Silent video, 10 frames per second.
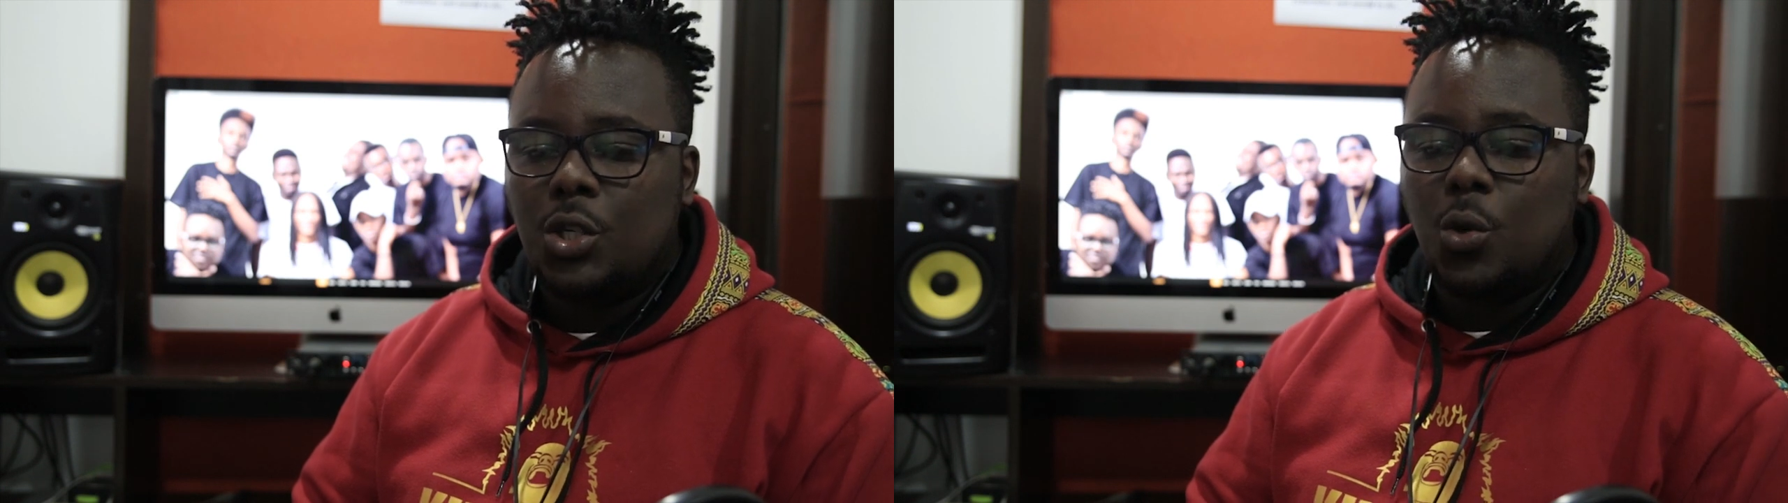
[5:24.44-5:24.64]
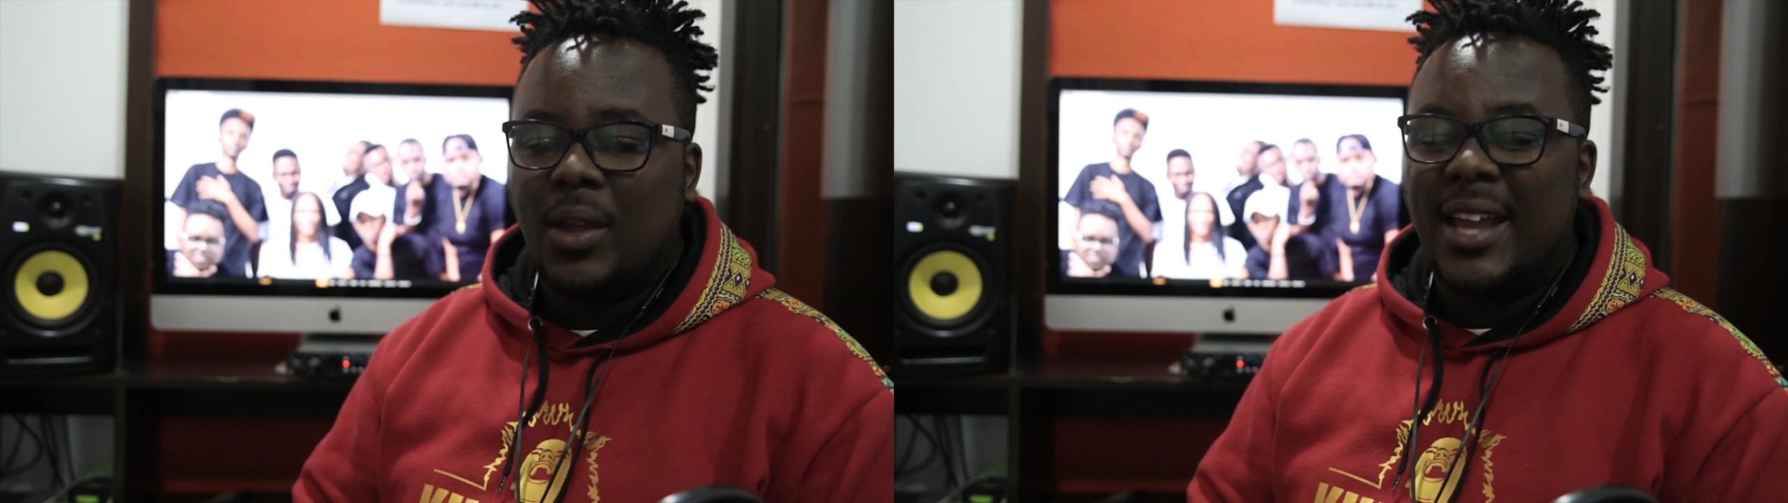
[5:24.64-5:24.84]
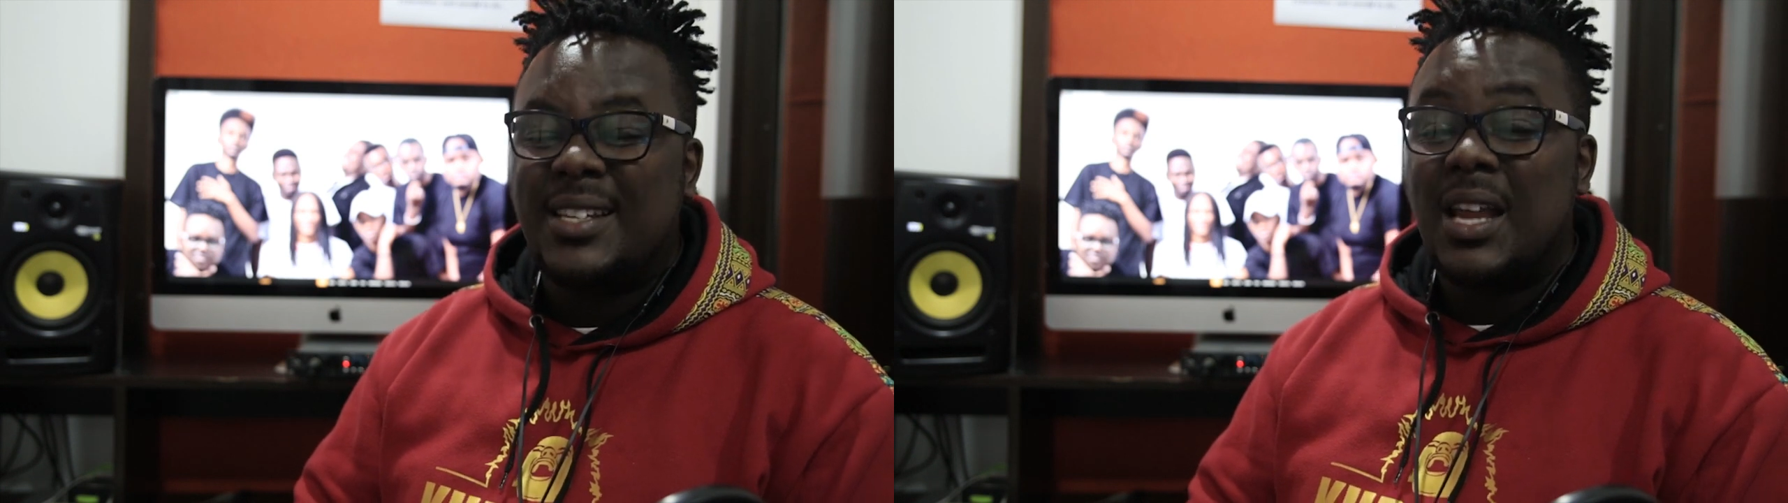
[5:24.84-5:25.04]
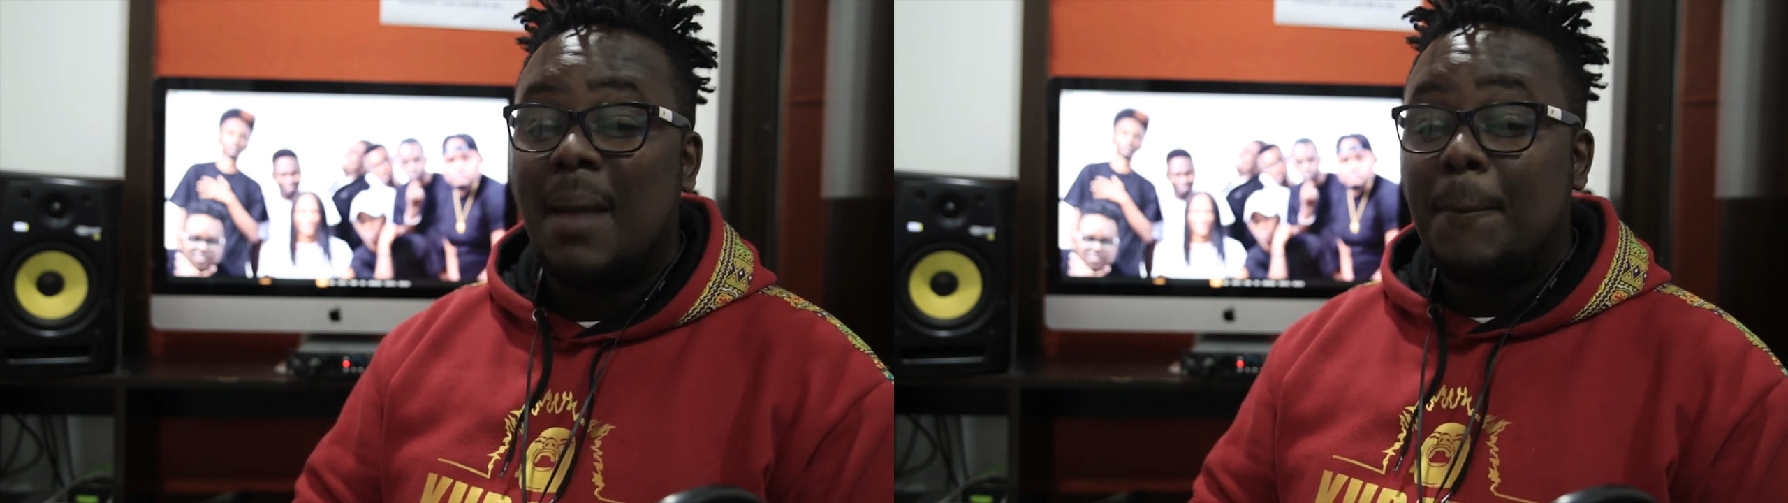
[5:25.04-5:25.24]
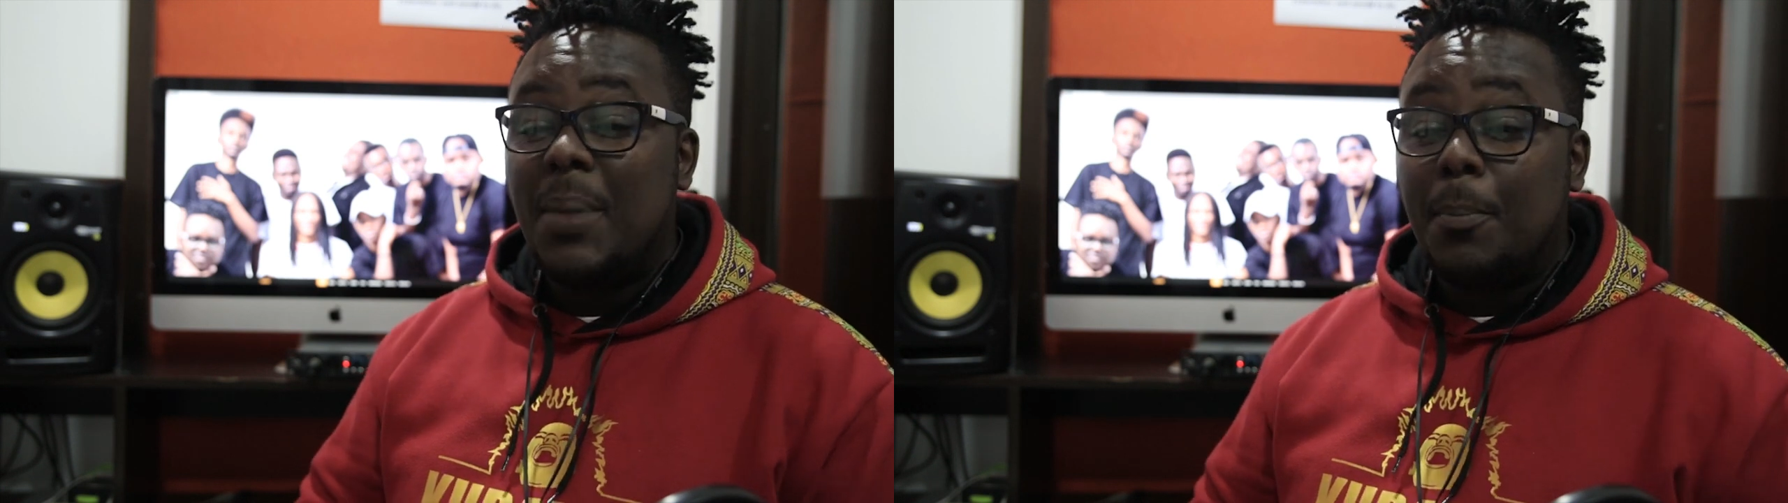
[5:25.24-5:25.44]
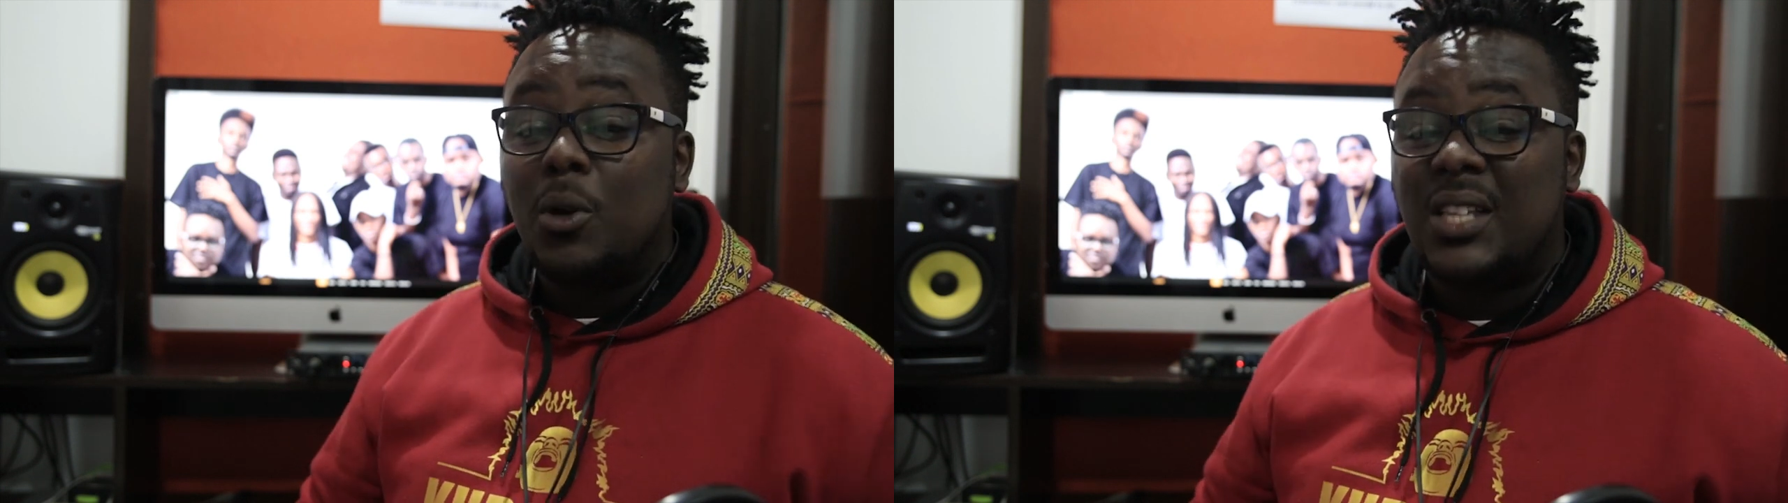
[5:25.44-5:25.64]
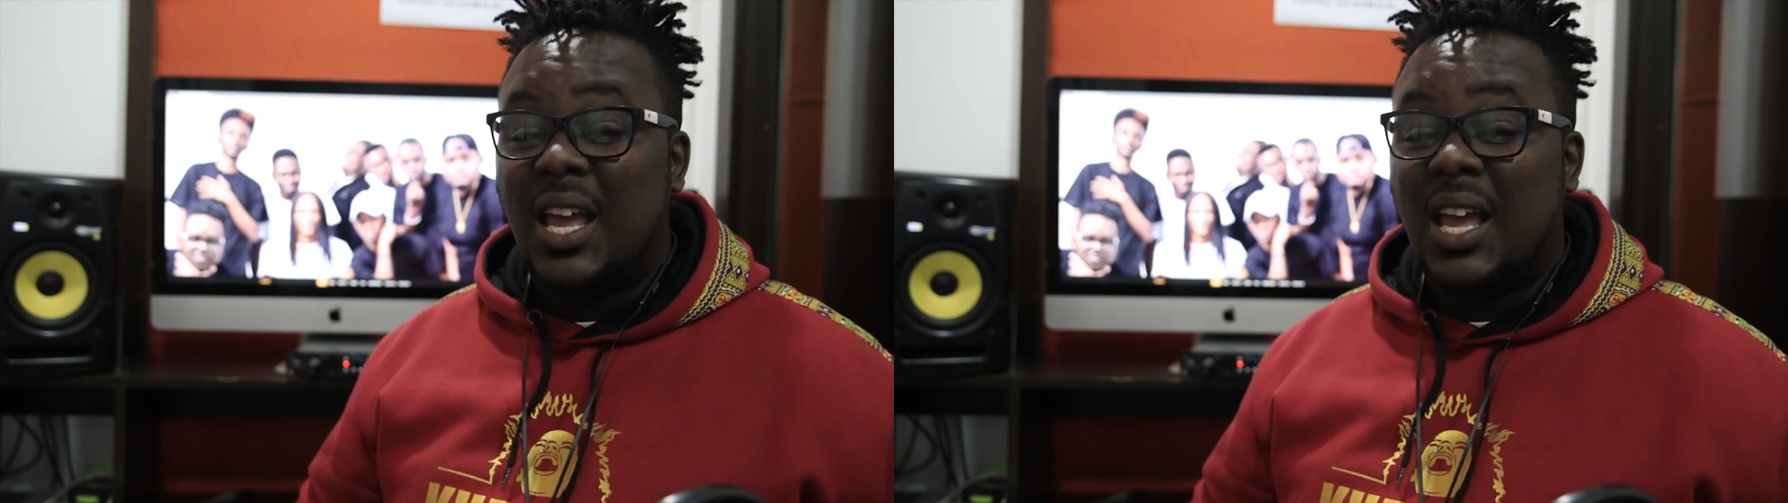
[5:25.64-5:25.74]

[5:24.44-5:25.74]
to get people's